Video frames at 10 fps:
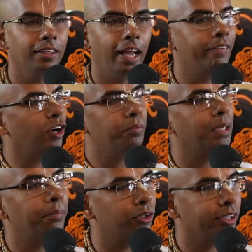I will not be
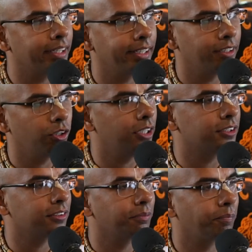able to get that
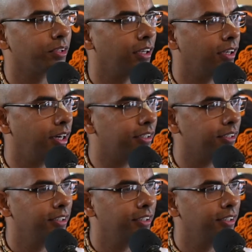knowledge, correct?